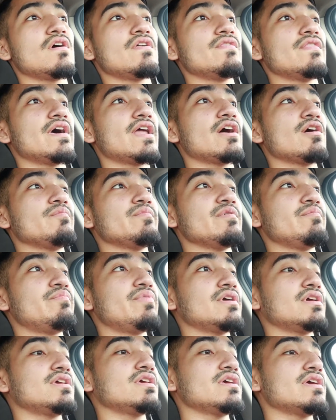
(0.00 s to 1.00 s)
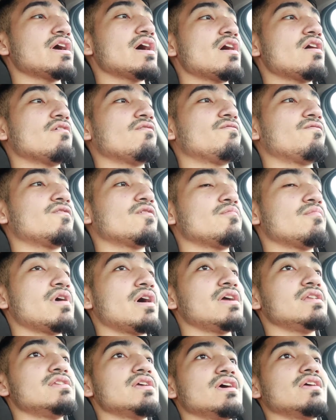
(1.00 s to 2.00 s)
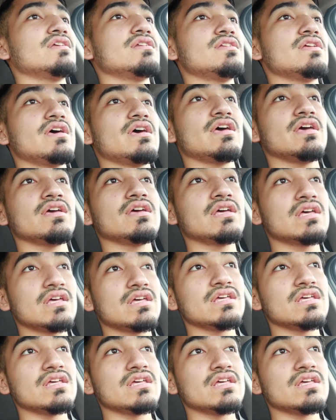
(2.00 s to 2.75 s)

that I'll be picking out for my day-to-day